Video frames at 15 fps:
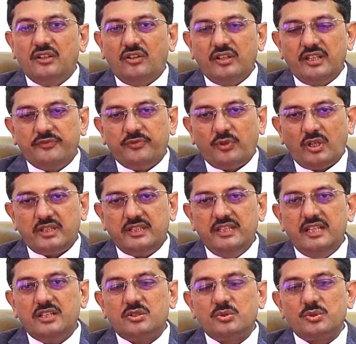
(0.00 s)
on a
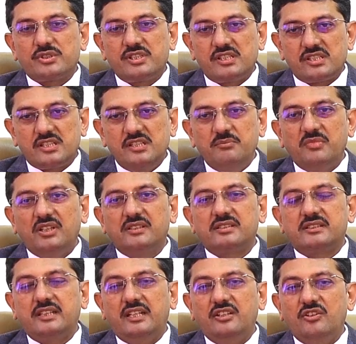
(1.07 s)
48 to 60 months
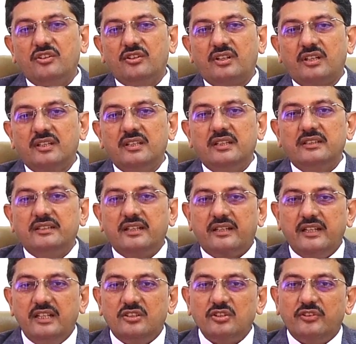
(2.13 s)
tenure, the
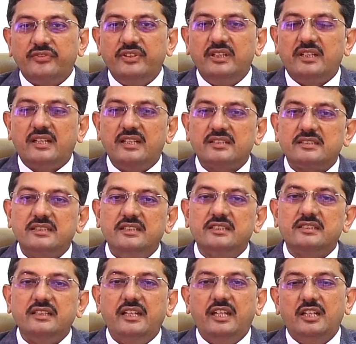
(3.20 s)
rate of interest is
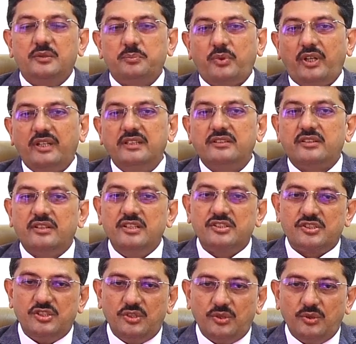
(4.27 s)

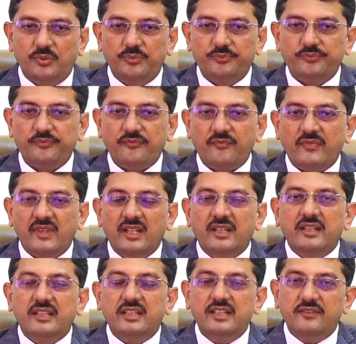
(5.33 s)
8.10.
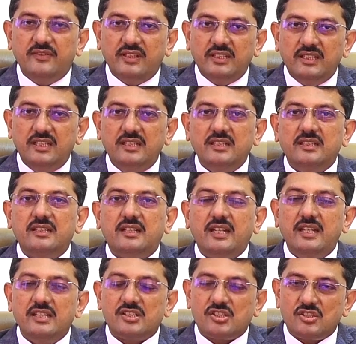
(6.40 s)
Even in
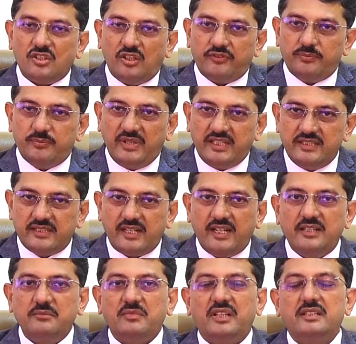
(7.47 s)
case of
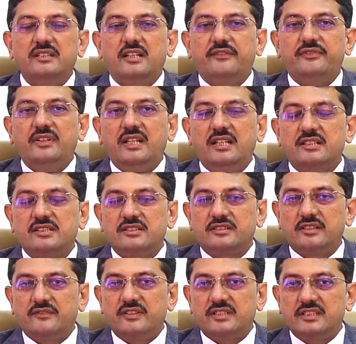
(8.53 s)
Mahindra Financial
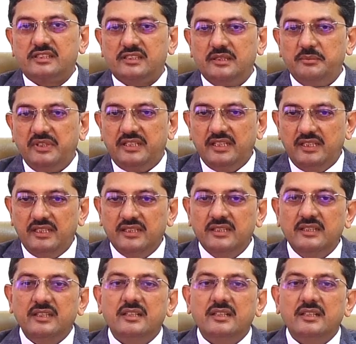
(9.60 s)
Services Limited,